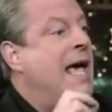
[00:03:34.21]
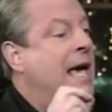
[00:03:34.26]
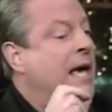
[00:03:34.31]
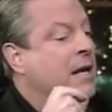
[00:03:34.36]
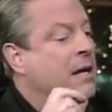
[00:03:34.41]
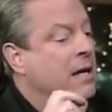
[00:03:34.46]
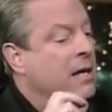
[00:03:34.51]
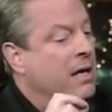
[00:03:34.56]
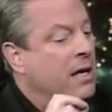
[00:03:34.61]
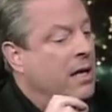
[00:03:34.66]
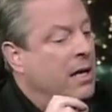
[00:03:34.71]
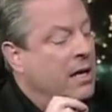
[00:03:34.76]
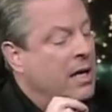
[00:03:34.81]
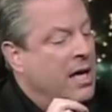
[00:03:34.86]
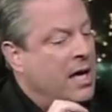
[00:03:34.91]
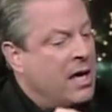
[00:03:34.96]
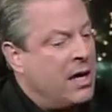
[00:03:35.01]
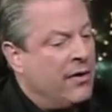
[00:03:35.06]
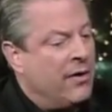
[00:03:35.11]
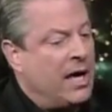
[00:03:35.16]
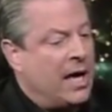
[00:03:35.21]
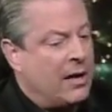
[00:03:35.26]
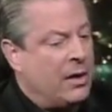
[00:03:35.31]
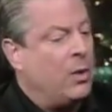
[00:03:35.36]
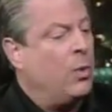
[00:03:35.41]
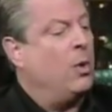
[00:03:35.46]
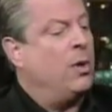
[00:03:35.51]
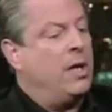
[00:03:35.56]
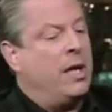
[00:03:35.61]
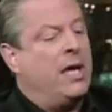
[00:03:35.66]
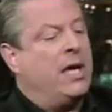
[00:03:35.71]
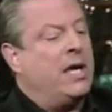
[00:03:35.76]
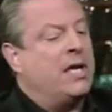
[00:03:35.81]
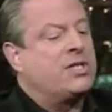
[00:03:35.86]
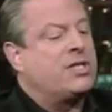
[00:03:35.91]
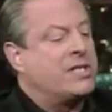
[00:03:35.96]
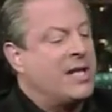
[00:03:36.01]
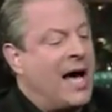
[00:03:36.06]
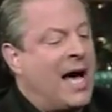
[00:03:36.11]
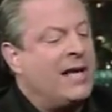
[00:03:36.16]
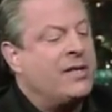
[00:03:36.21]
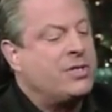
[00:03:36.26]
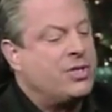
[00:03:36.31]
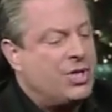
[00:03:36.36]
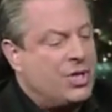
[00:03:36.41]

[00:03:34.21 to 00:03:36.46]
And it's not